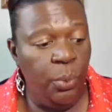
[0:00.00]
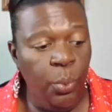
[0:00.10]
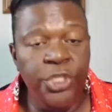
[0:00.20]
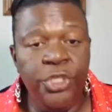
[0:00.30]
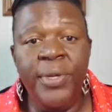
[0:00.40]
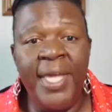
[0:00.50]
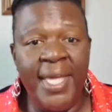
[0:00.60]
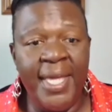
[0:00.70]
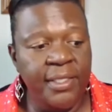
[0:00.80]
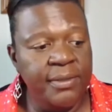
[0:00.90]
When you
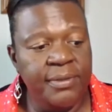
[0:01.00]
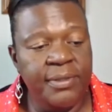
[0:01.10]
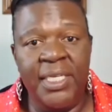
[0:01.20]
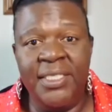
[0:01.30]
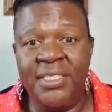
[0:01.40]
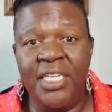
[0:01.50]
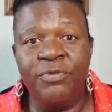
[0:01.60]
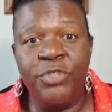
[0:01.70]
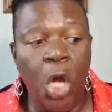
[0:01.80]
hit, instead of